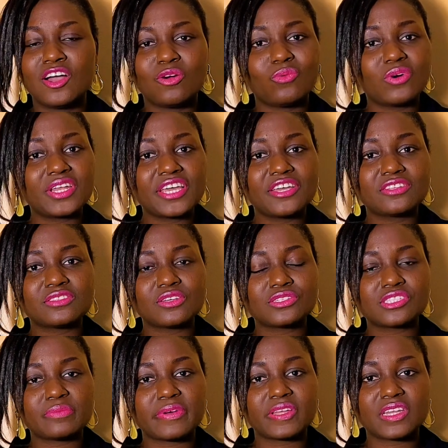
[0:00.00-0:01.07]
What are your
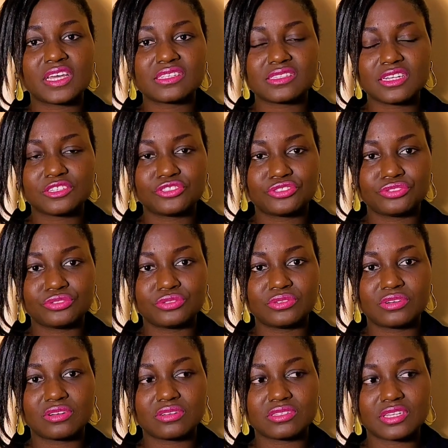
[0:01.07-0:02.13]
thoughts about that? Is that true?
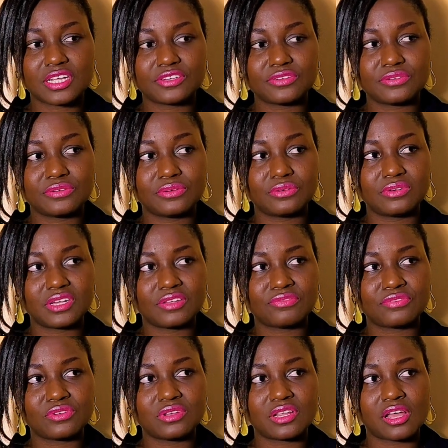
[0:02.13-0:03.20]
Because I don't know, I
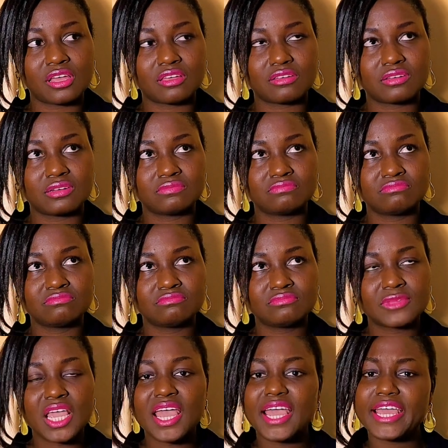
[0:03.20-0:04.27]
feel like,
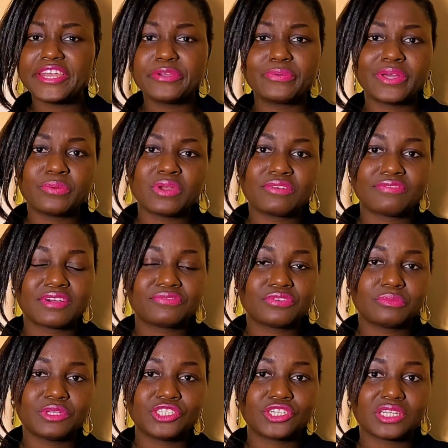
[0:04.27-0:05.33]
anyway, we are far
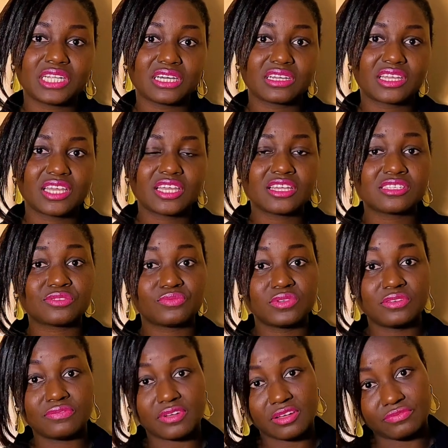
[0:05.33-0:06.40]
from each other. Kenya is
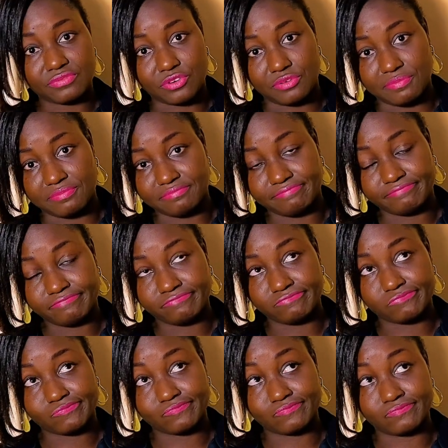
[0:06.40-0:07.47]
really far from
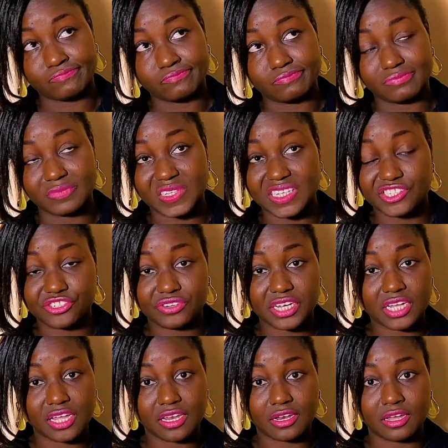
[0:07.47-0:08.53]
Nigeria,
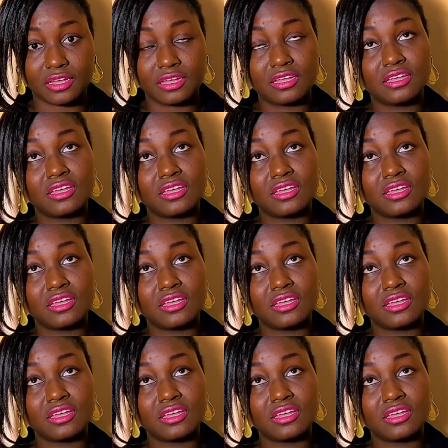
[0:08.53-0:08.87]
Ghana.